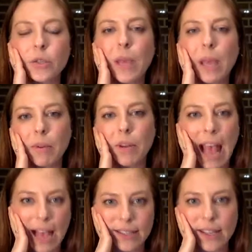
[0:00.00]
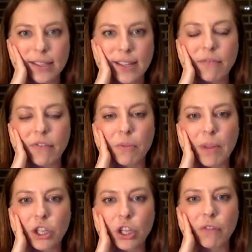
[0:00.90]
to be able to access the
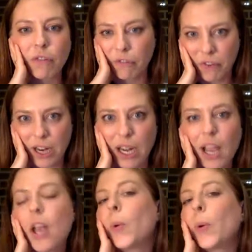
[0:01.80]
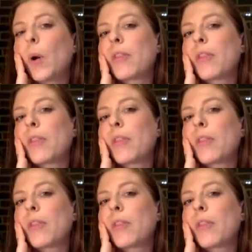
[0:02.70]
information for free. We want